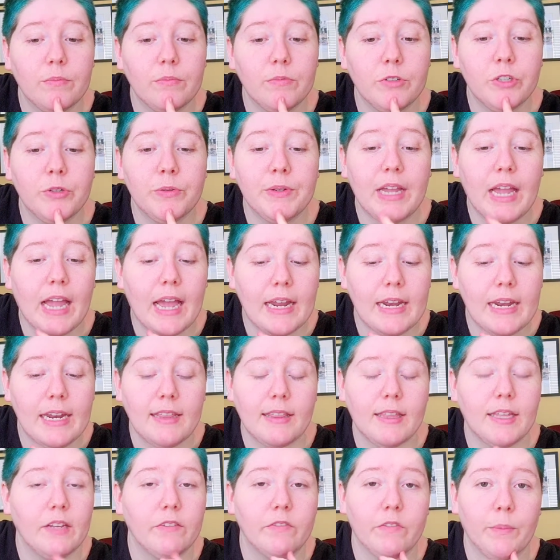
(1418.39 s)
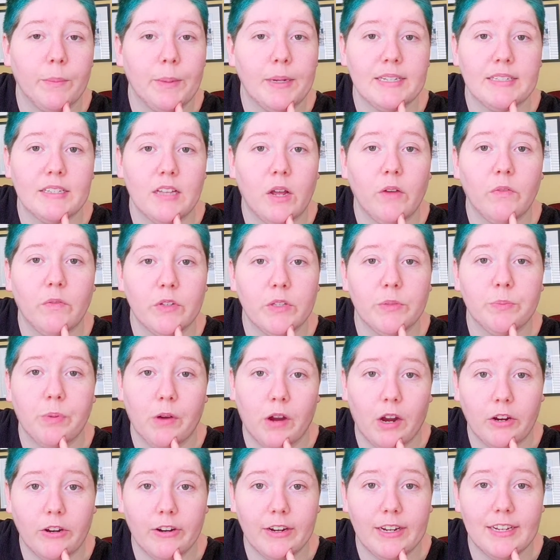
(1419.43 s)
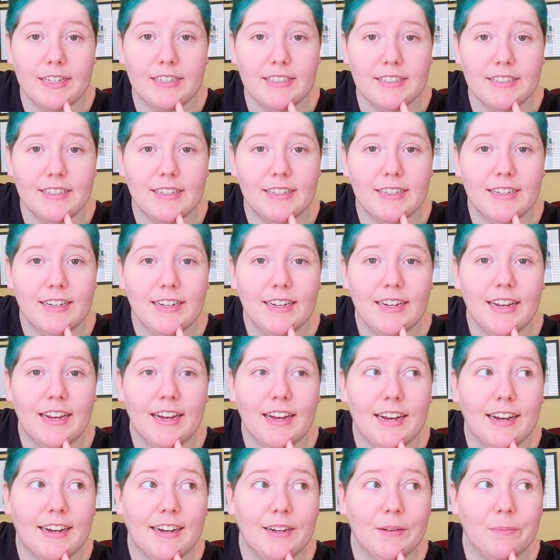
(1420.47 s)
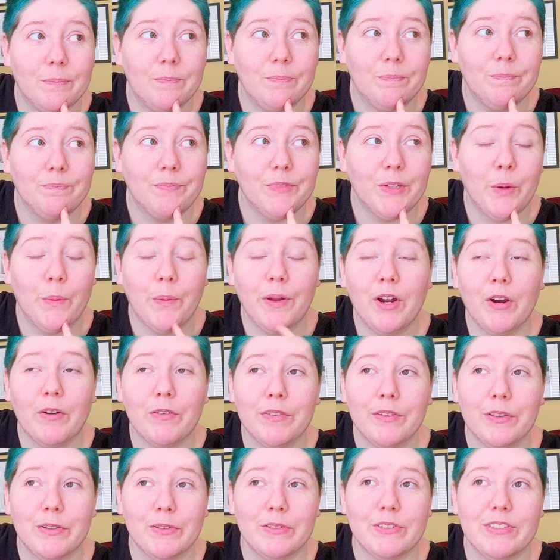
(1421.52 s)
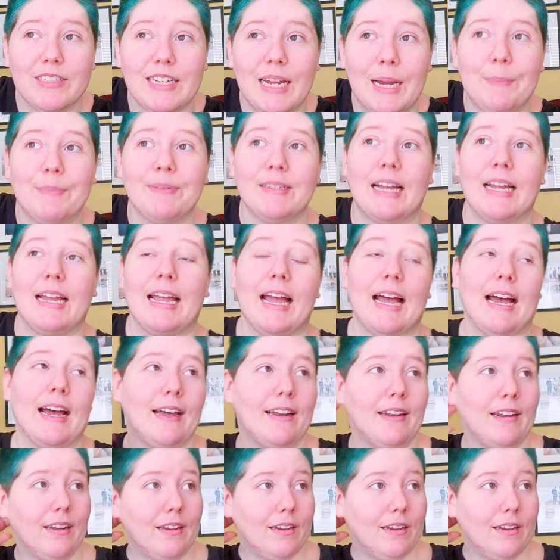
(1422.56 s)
doing anything for myself was progress. Going over those steps, I